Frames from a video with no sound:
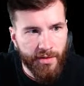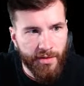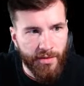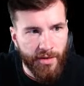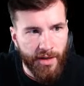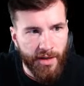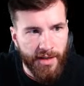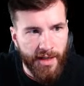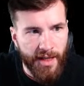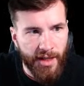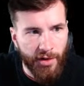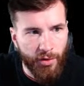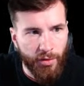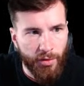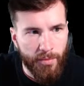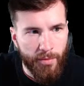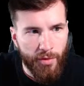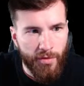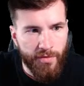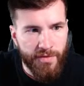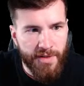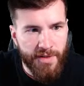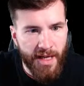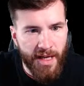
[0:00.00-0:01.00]
right, as we
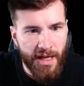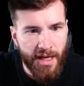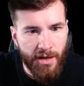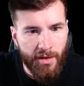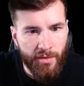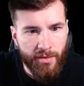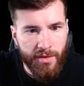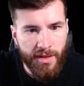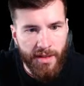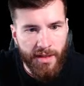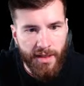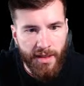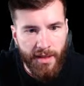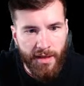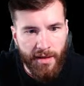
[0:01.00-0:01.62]
move down,